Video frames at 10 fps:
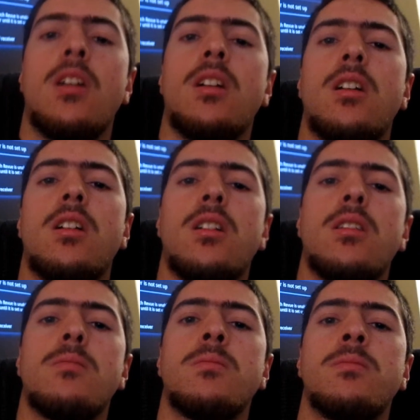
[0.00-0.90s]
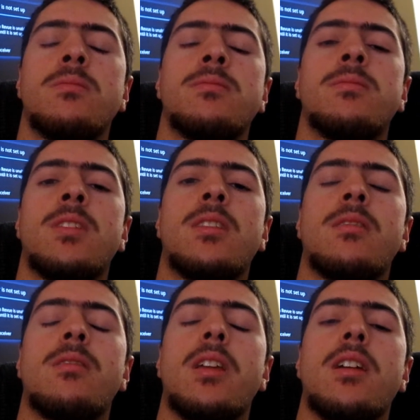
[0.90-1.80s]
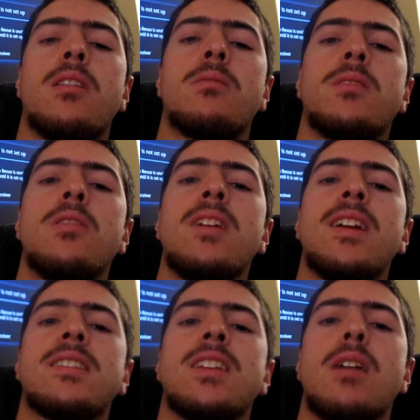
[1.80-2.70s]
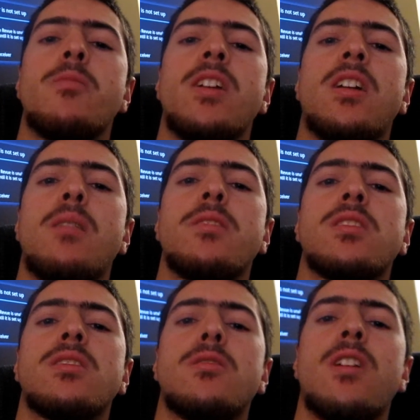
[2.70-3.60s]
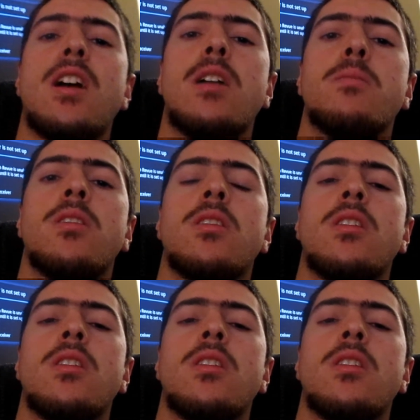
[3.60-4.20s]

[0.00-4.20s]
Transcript: Um, yeah. Till next time, rate, comment, subscribe.